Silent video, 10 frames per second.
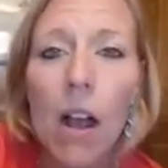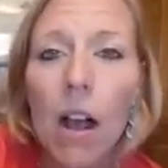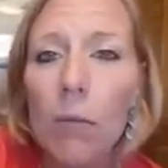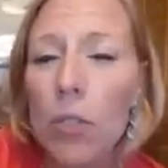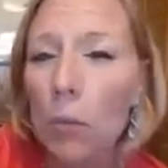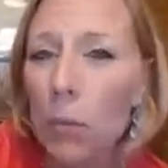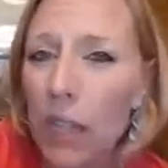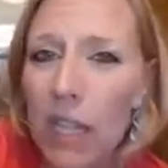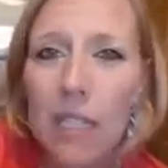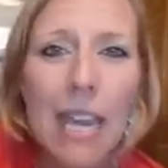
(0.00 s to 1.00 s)
So
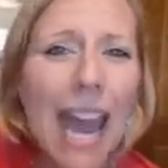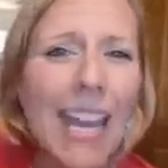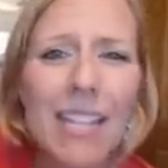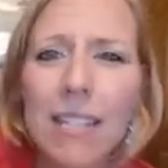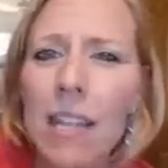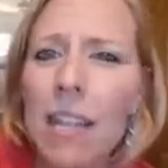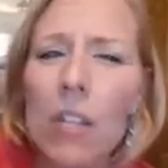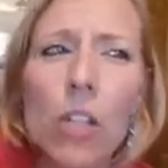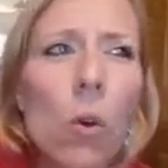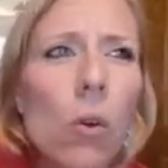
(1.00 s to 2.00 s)
please, guys,
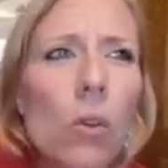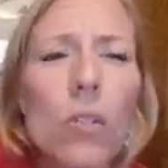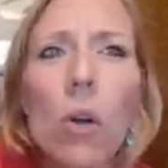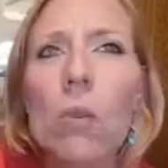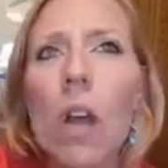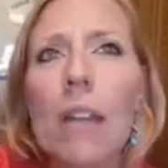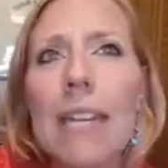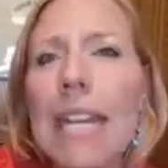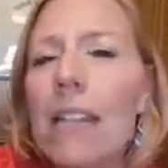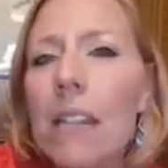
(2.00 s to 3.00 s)
don't
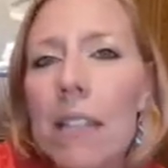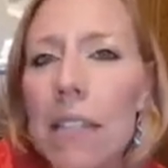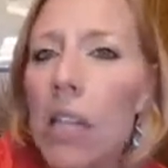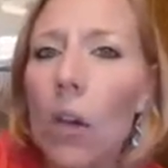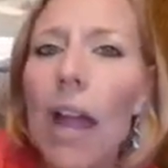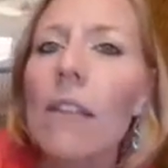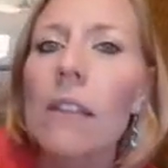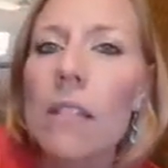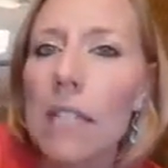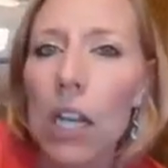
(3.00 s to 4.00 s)
needlessly or
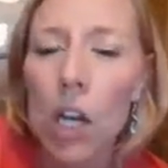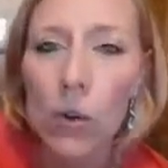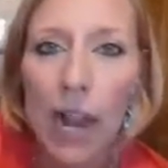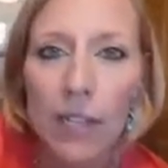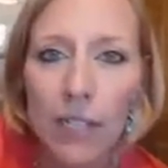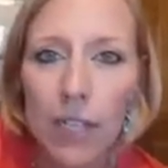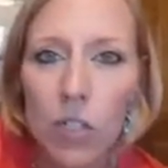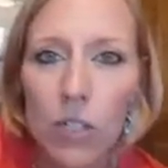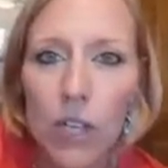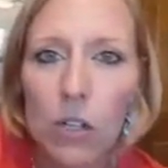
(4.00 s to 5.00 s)
endlessly harass
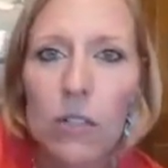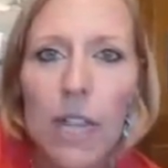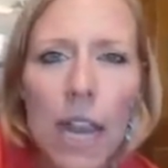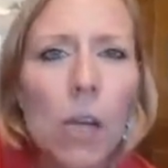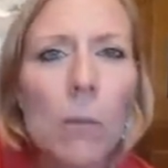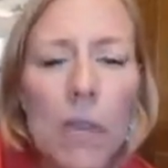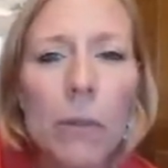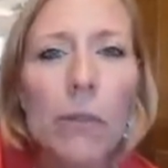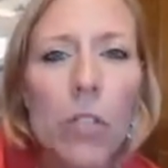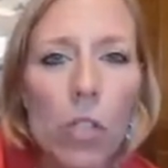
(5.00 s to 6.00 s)
legislators. They are
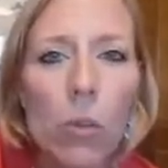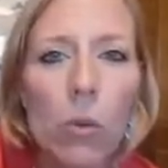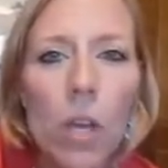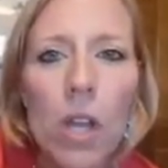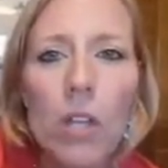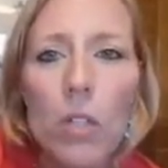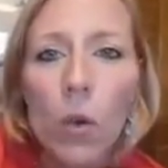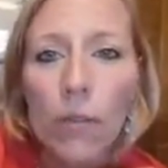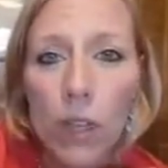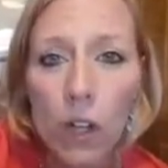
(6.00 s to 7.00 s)
people too. So
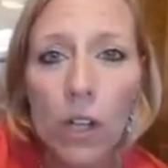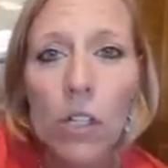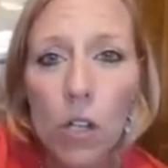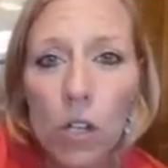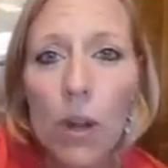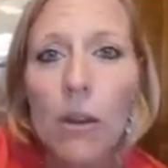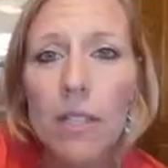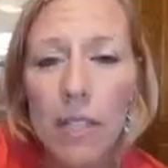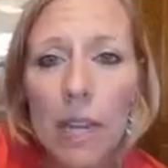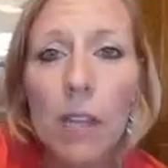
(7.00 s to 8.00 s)
if they're going to turn around and
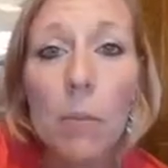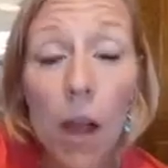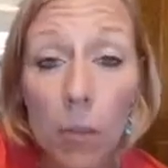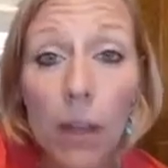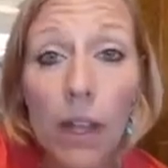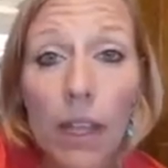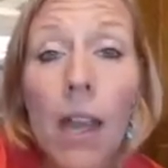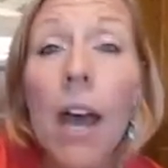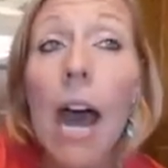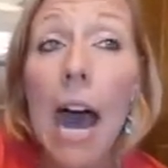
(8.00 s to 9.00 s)
say to the public,
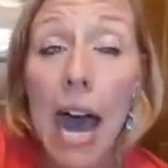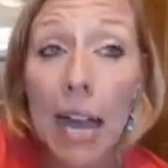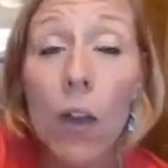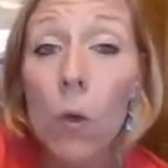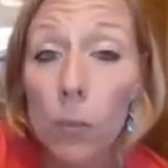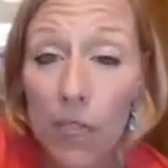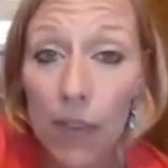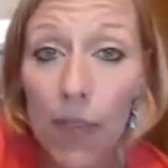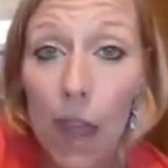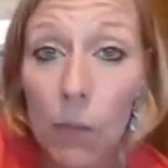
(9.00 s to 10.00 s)
I oopsed on
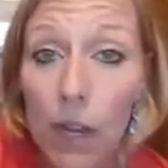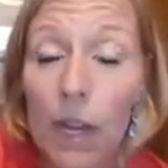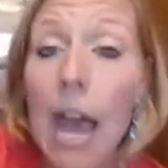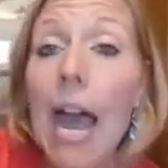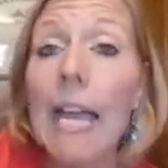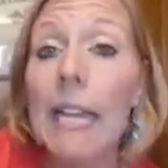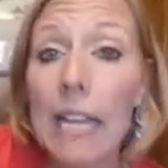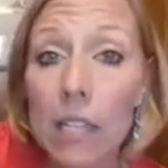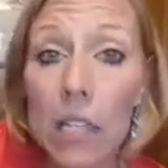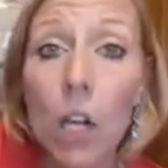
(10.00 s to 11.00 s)
that one, I
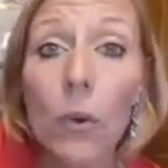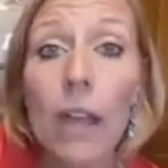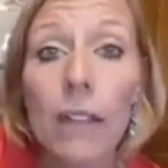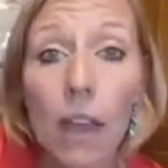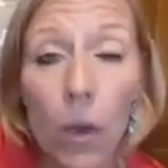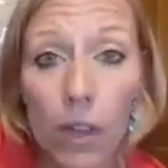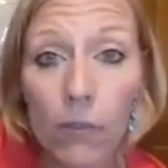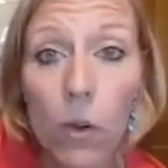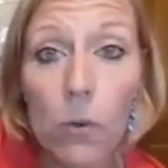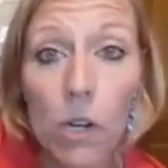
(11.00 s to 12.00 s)
need to correct that going
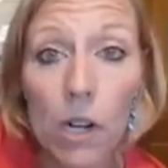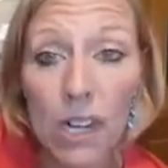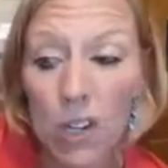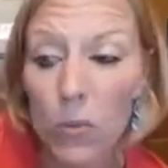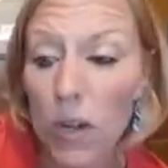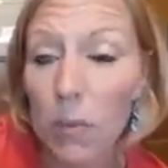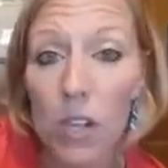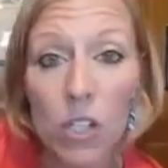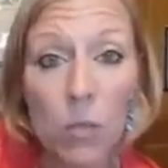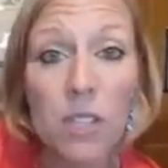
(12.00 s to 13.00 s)
forward, and here's what I'm going to
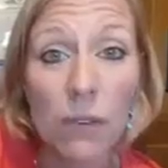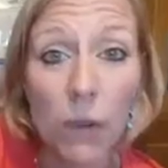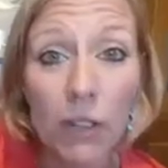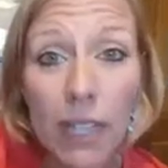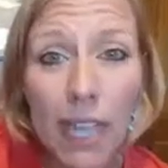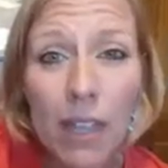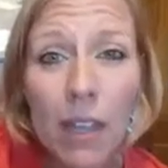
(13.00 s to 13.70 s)
do differently,